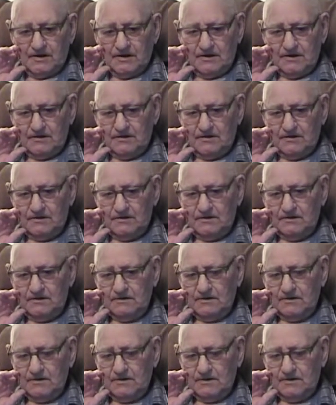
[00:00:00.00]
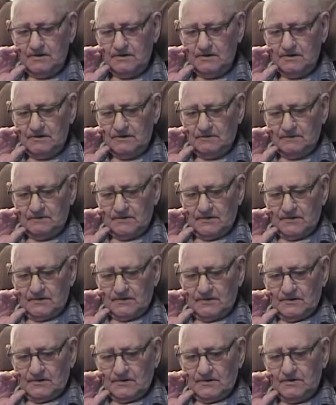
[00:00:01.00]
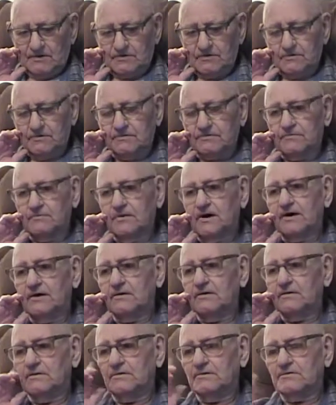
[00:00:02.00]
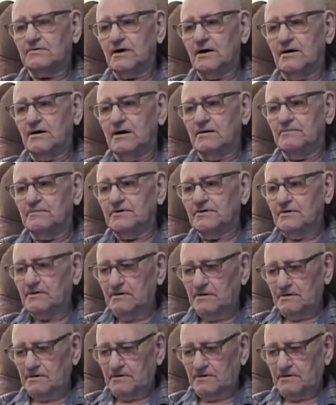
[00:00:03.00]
a certain amount of time to